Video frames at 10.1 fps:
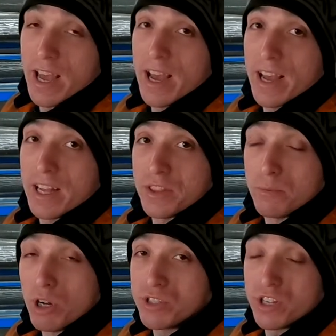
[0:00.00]
And
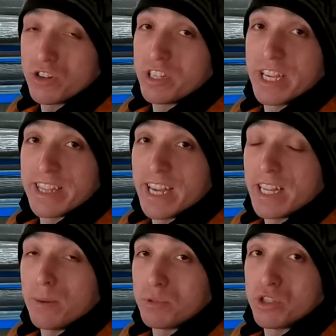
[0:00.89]
the most I could get
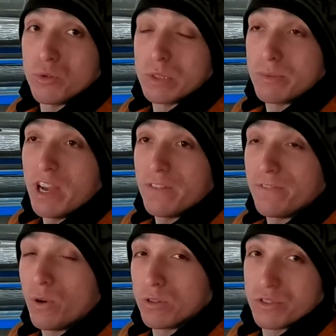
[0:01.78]
that up to was about
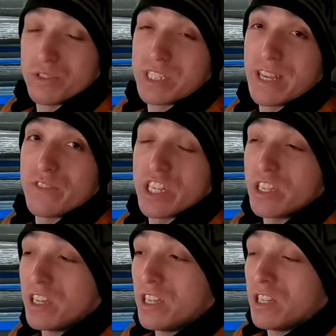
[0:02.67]

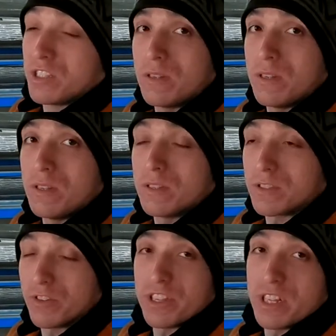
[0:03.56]
470.
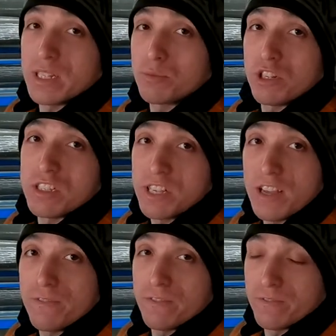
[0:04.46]
So I think that's pretty
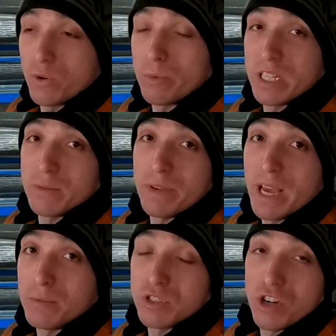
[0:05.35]
safe for me to be
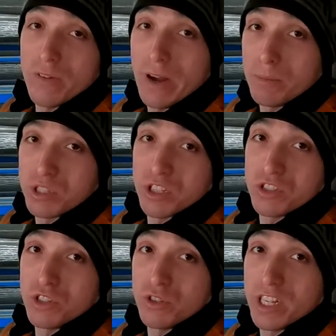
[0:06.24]
able to drive it up to the
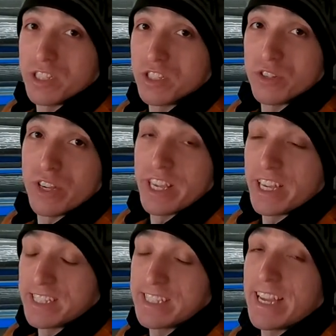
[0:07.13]
tuner until he
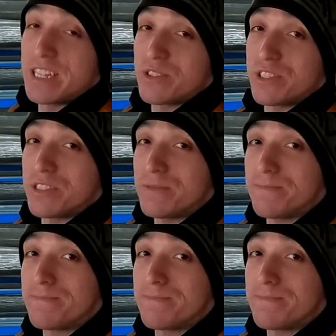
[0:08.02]
gets his hands on it.